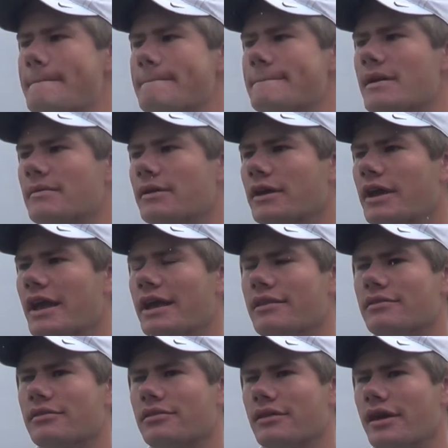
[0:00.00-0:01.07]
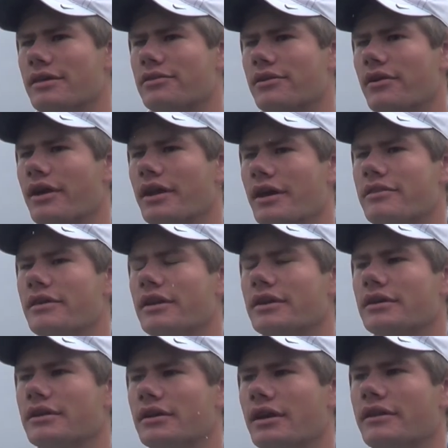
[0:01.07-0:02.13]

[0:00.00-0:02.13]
maybe eighth grade, I think.